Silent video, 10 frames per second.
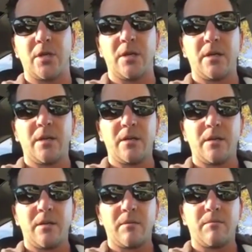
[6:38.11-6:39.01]

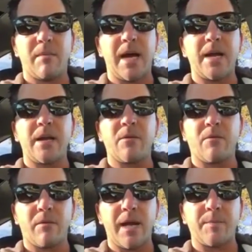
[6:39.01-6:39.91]
My
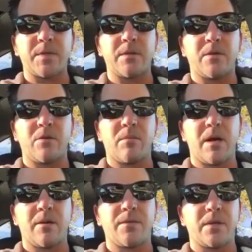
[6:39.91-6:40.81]
reps in the home
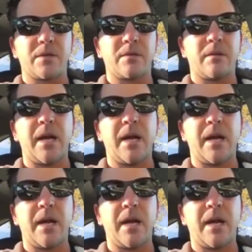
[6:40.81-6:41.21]
office,